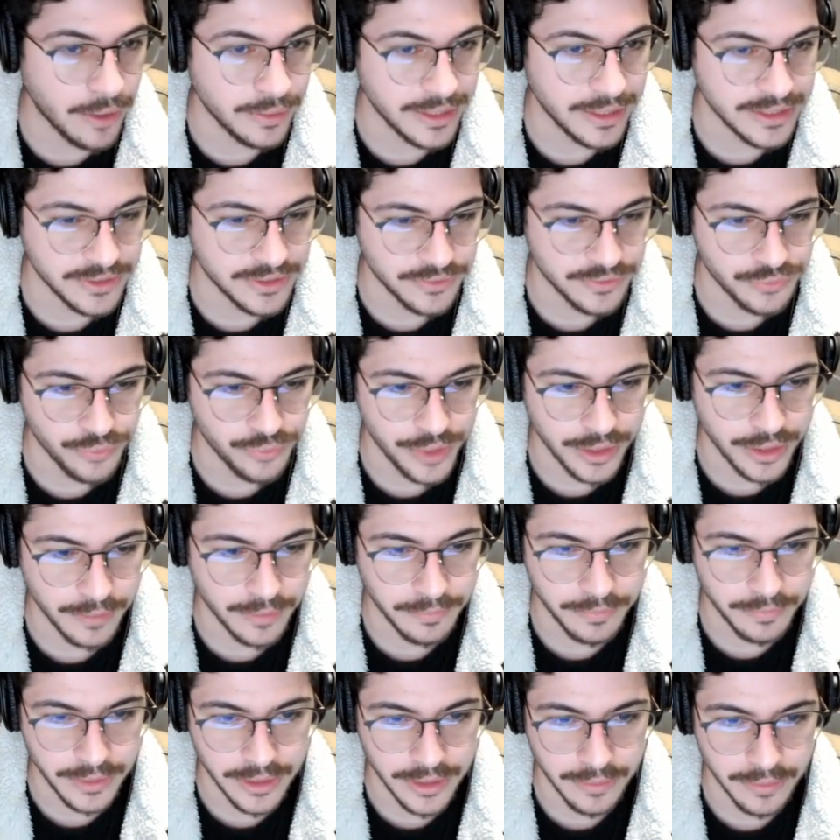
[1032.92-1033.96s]
let's read a
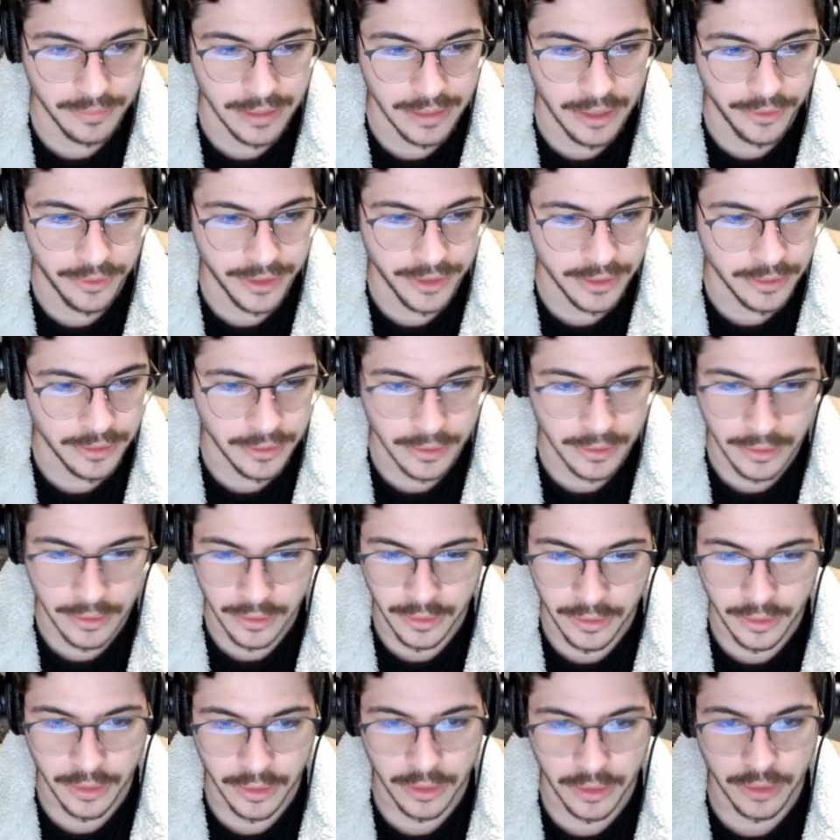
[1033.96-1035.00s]
bit about it.
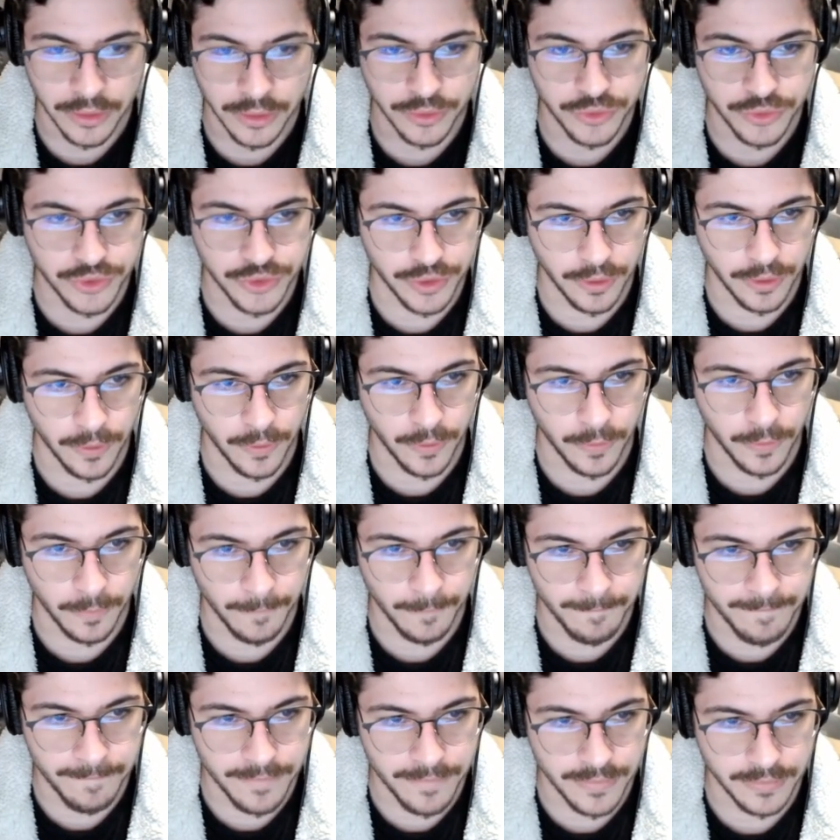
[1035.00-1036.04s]

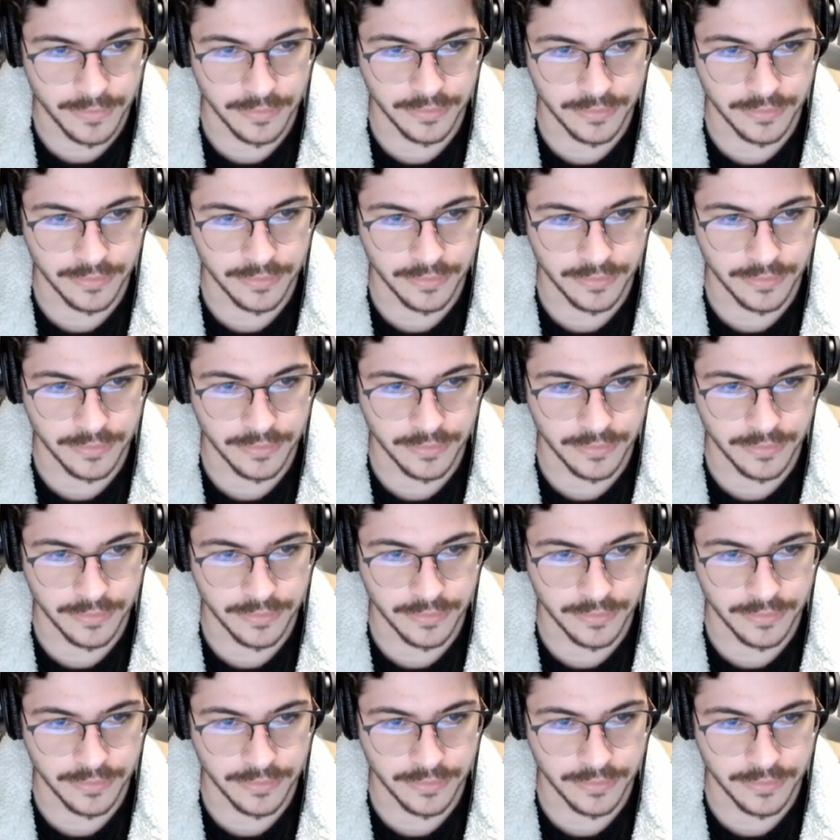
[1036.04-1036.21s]
So